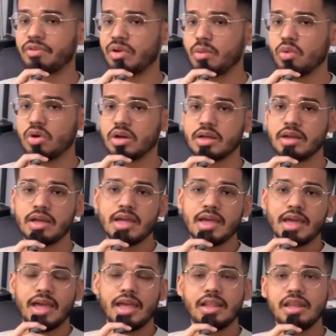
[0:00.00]
framework,
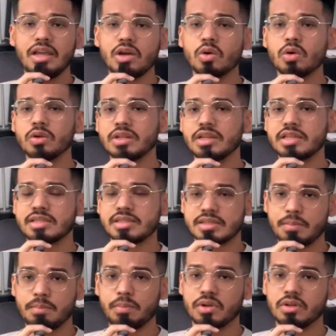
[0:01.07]
and the goal is
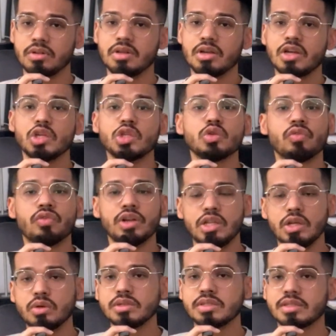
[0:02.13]
simple: to
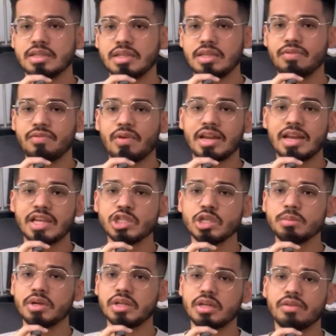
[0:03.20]
reduce the financial
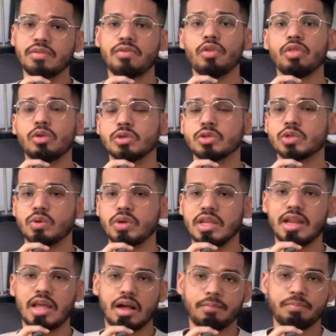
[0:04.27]
burden for those who
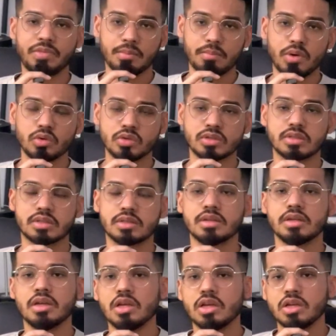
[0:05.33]
need help the most.
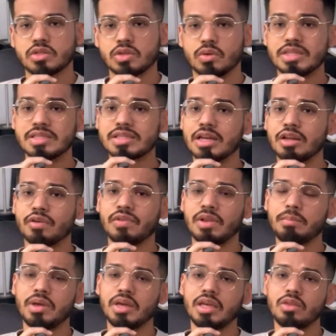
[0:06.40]
So instead of
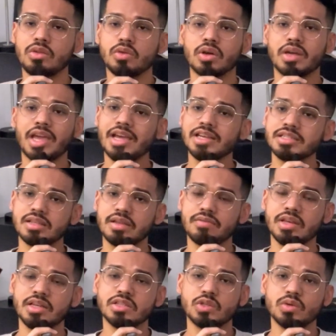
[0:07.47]
dipping into your cash
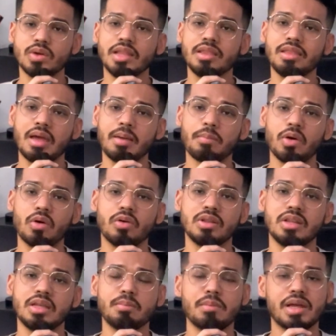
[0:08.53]
savings, you can tap on
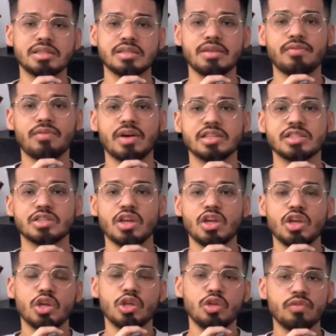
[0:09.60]
the MediSave funds
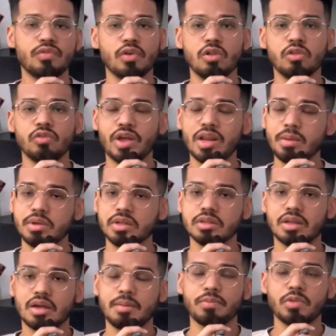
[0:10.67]
you've already built
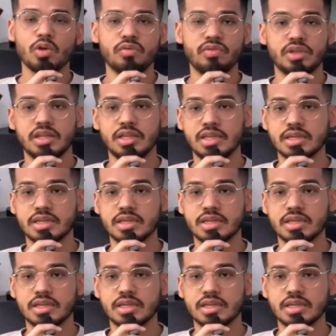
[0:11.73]
up over the